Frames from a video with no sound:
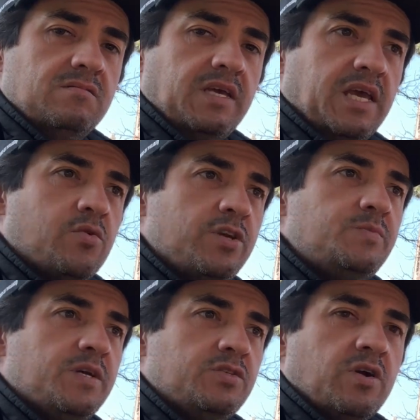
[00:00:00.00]
increased
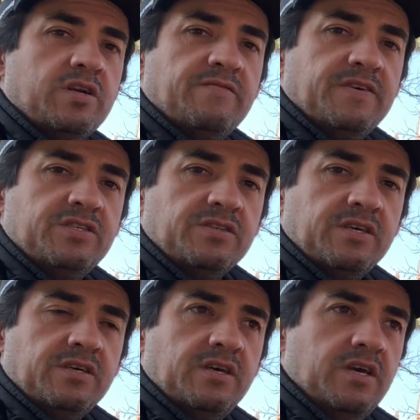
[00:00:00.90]
because you're
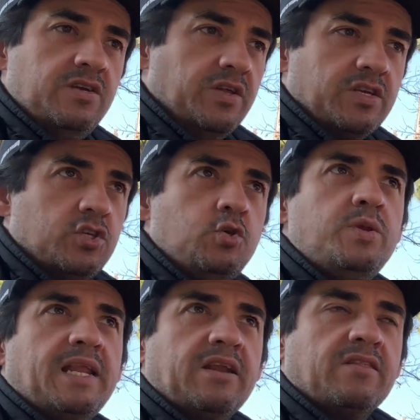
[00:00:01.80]
artificially like
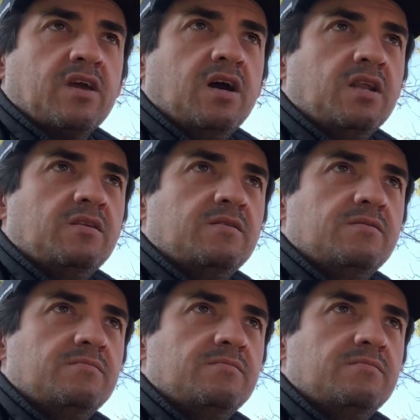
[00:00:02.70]
shooting it out of the gun